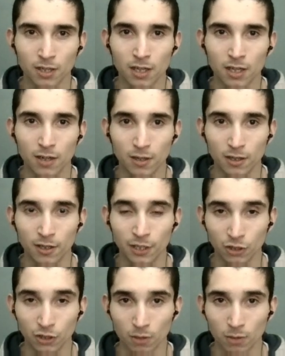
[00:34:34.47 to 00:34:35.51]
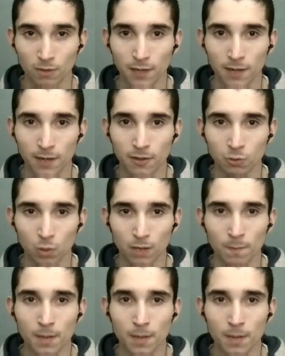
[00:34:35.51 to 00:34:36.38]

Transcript: an example of that as well.